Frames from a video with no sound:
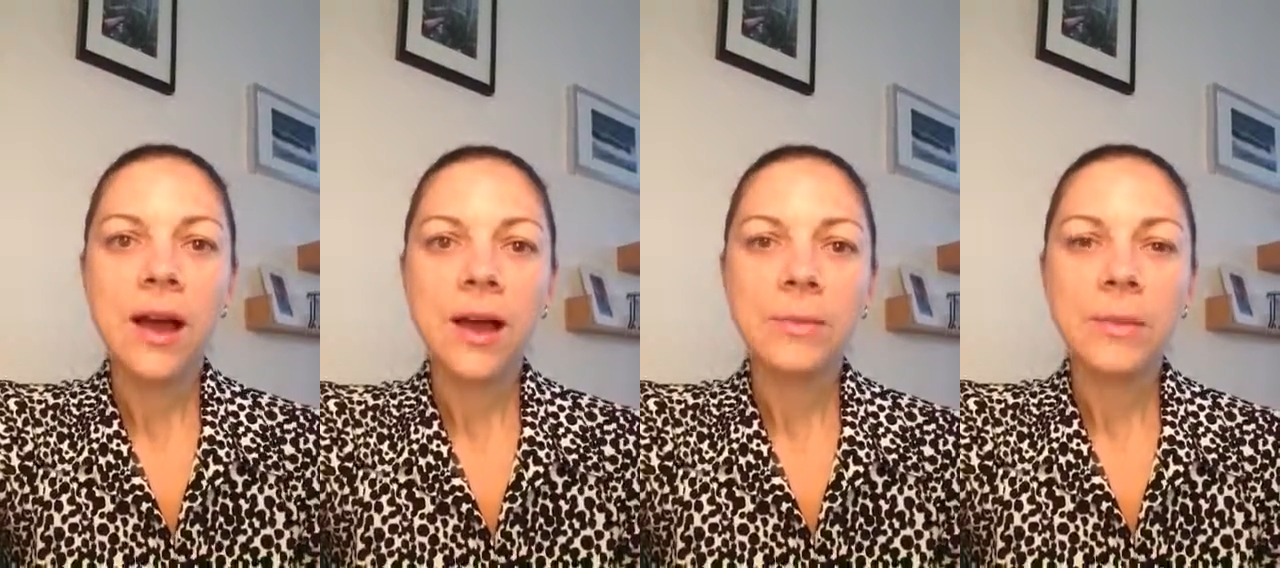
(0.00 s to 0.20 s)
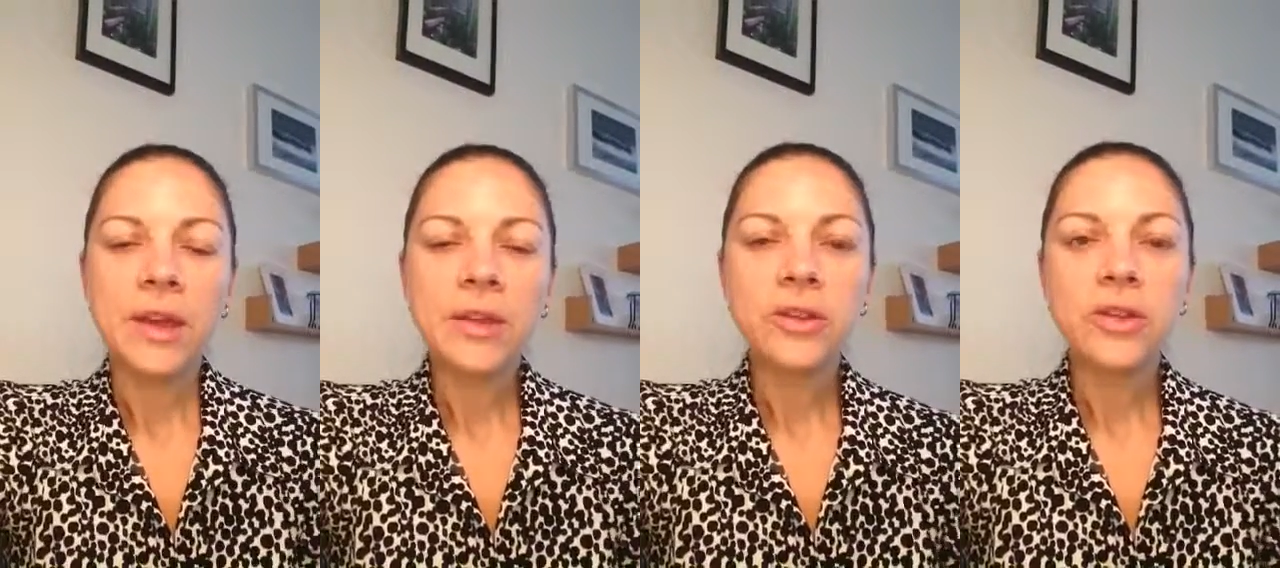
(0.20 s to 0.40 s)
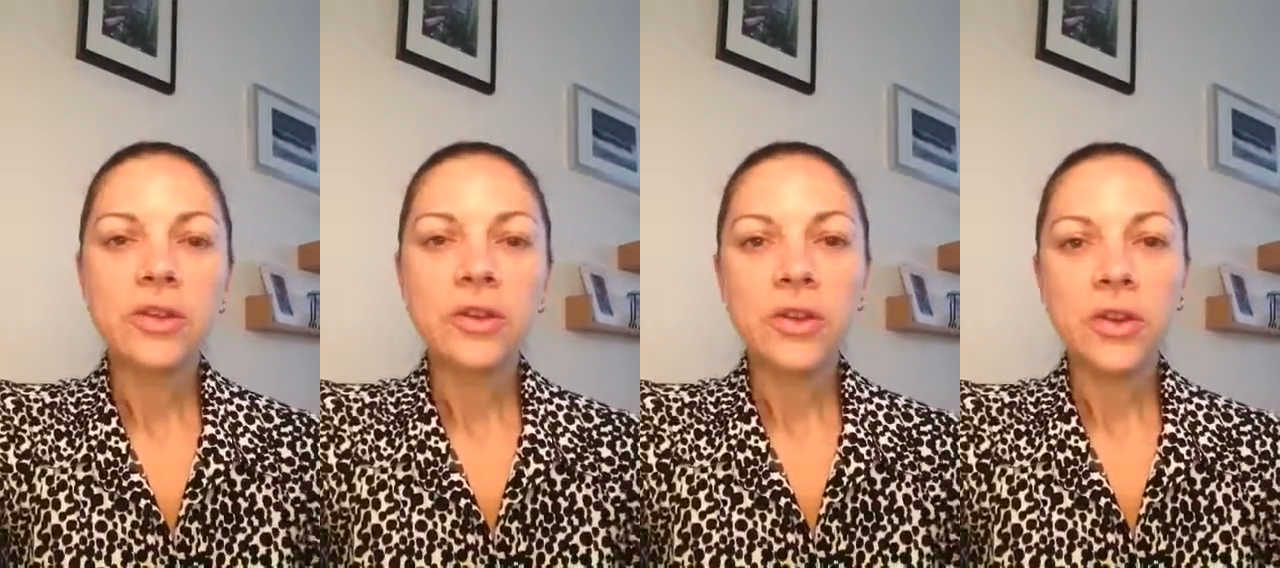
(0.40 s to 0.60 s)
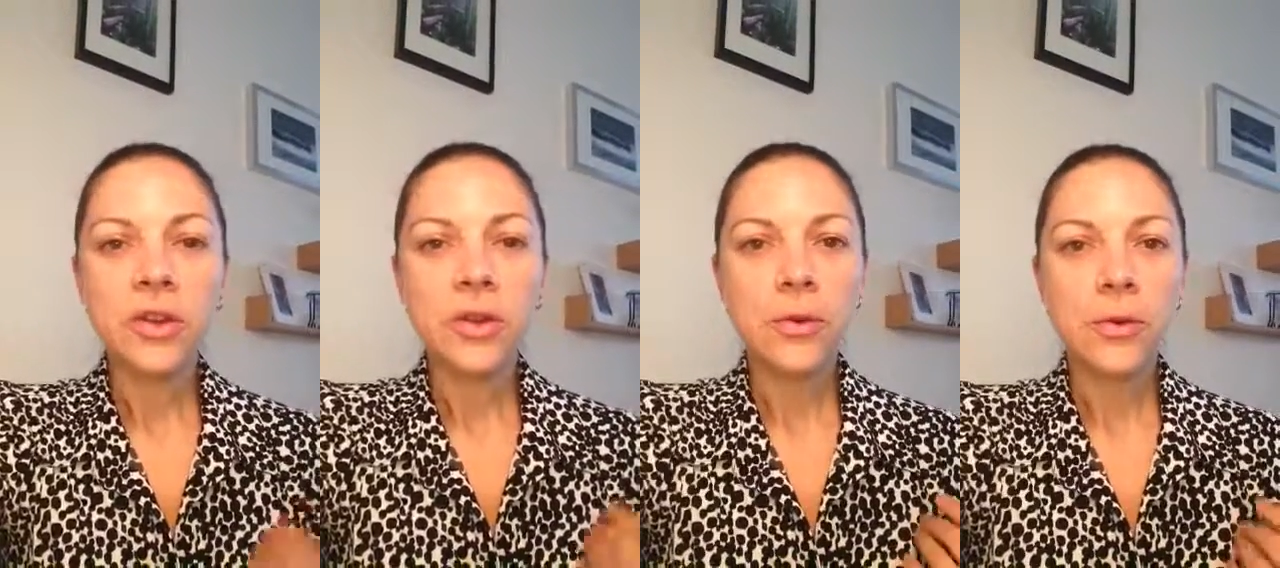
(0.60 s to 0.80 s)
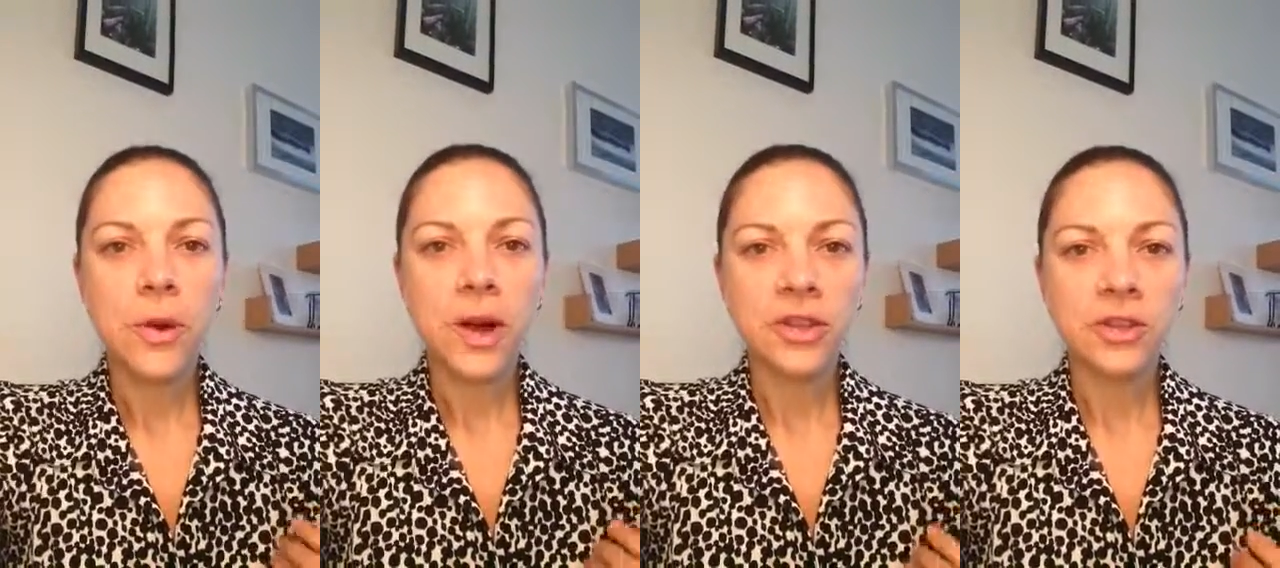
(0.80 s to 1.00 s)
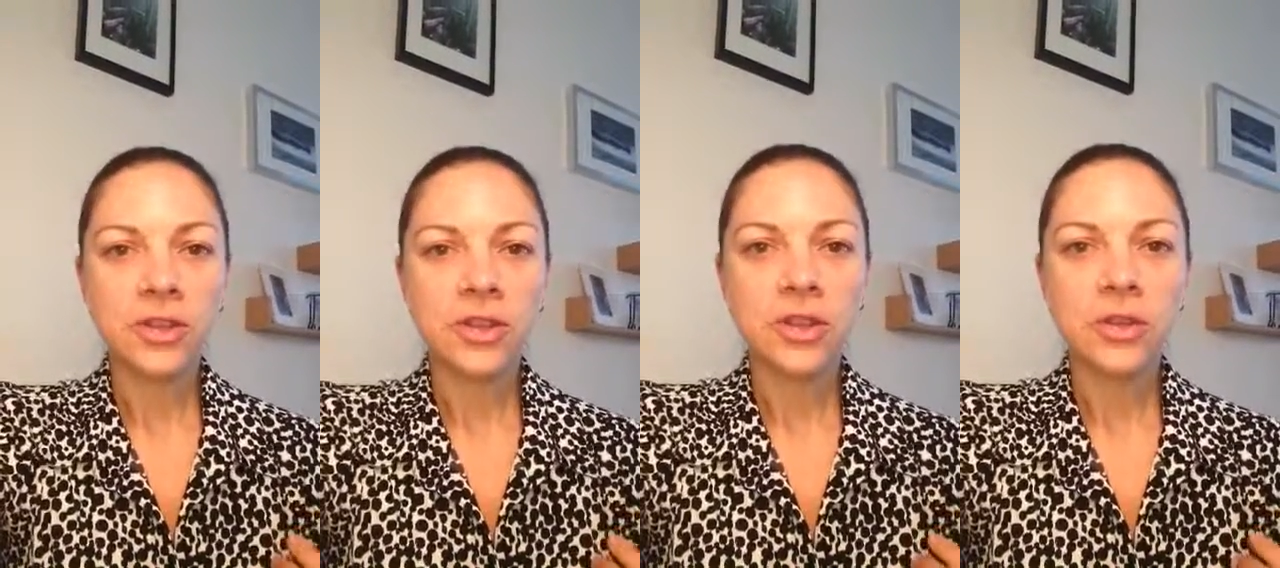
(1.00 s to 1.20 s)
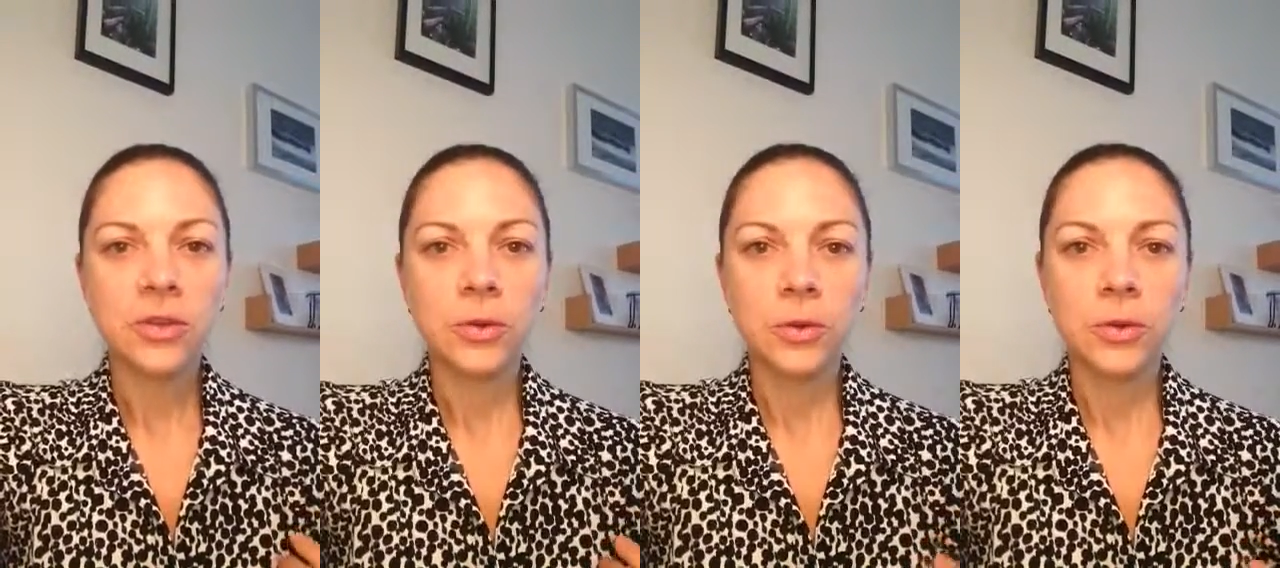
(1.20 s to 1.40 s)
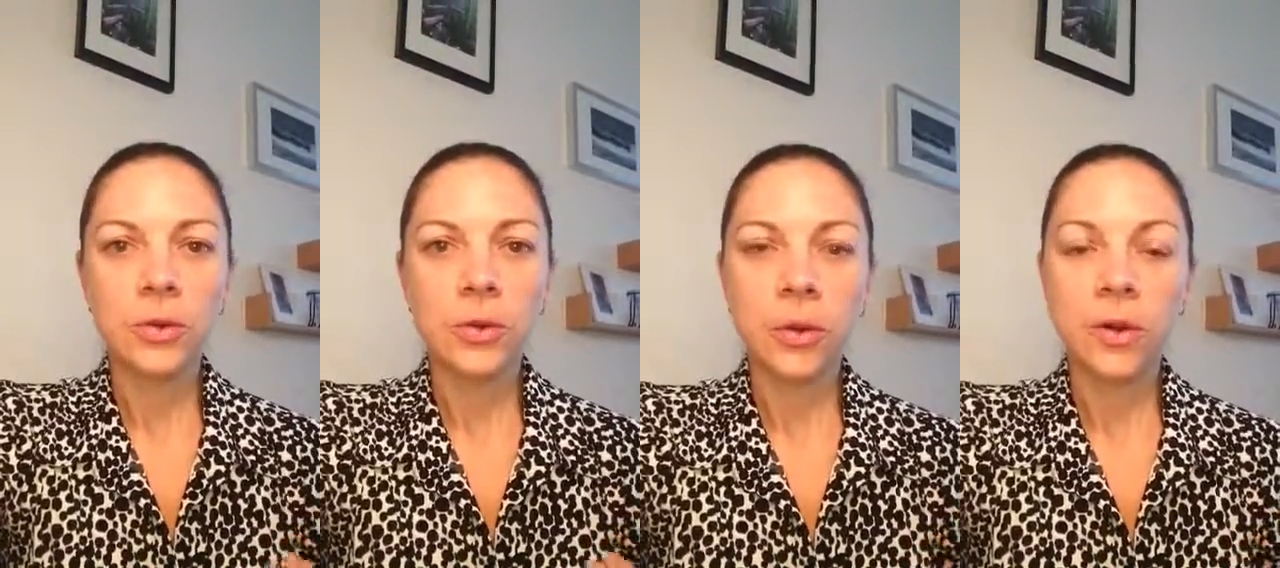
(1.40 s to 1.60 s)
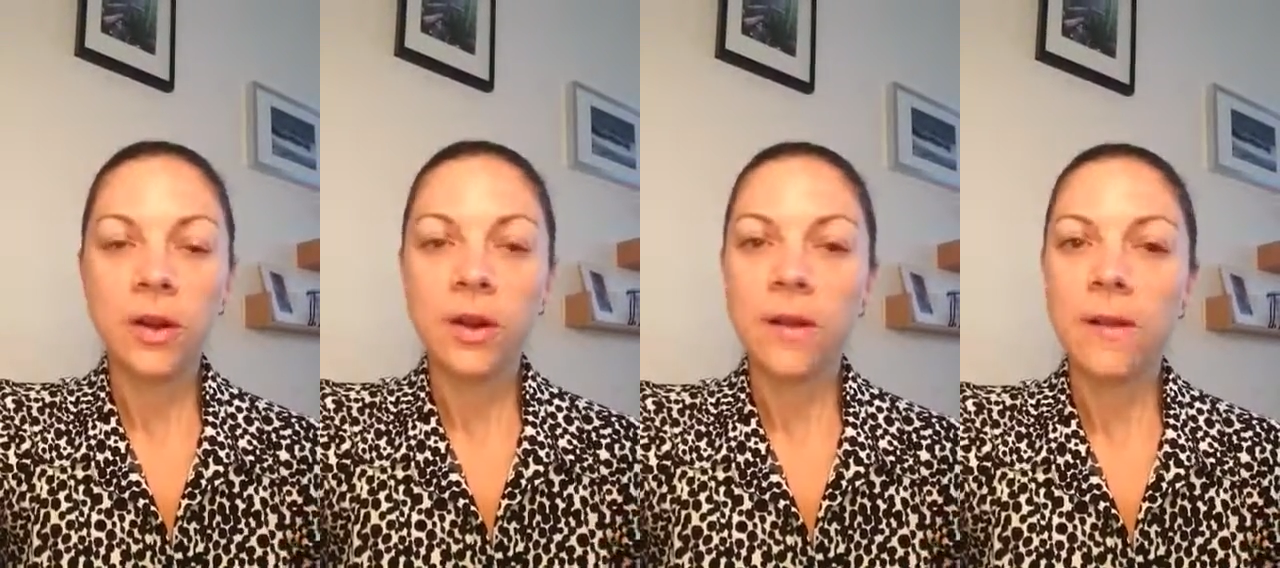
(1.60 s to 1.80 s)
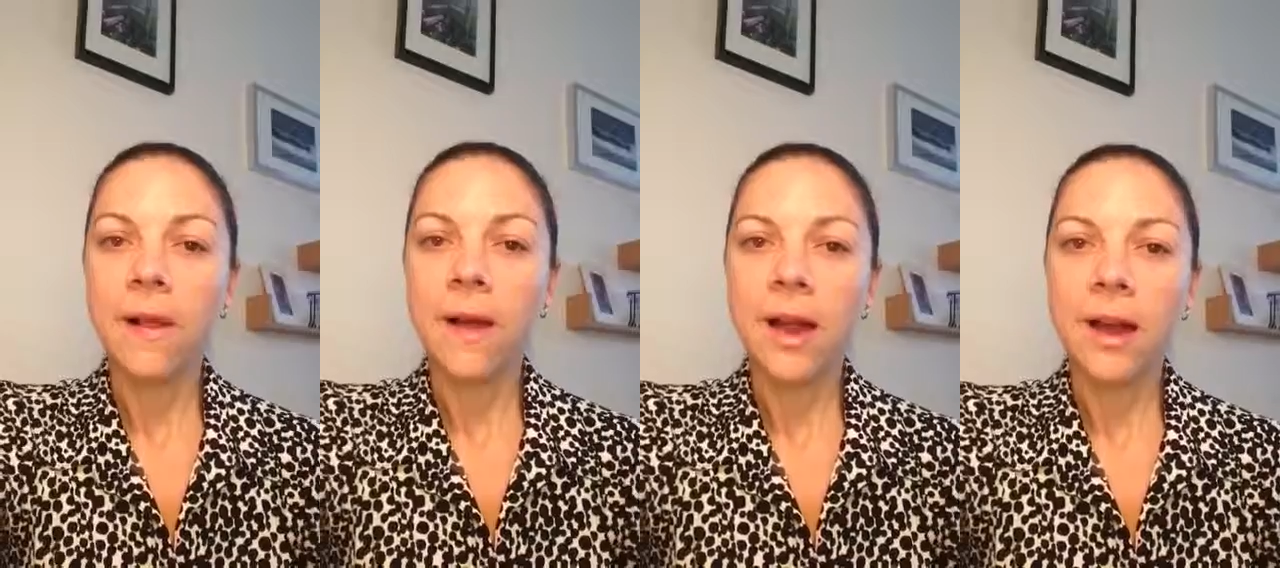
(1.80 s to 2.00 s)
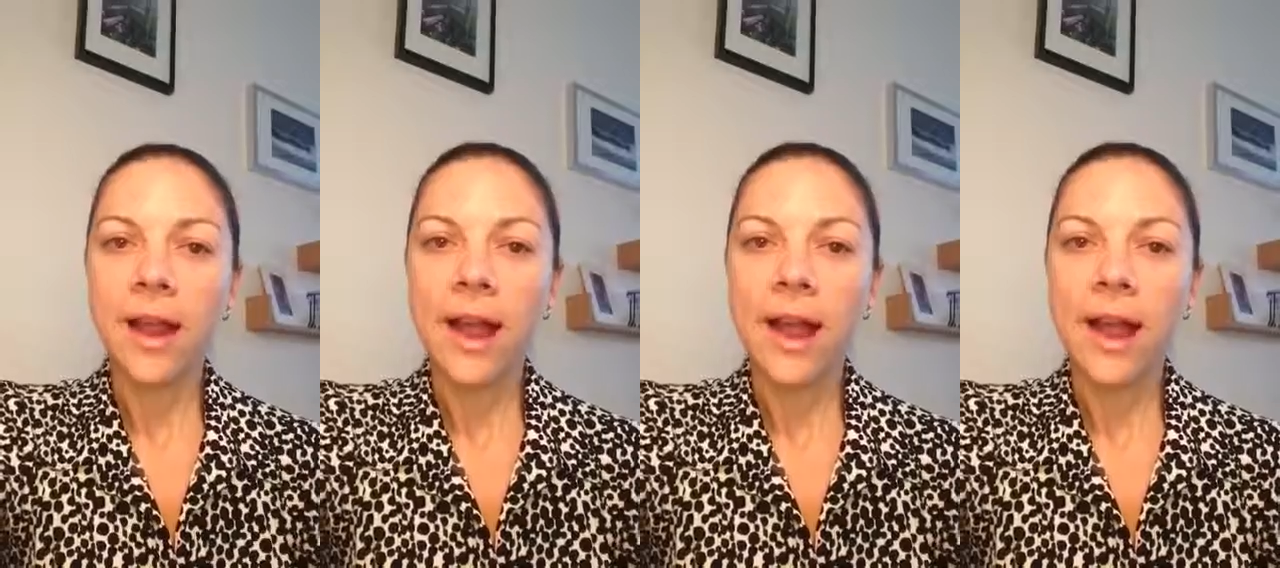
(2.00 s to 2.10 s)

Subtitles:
make sure that you watch the tutorial on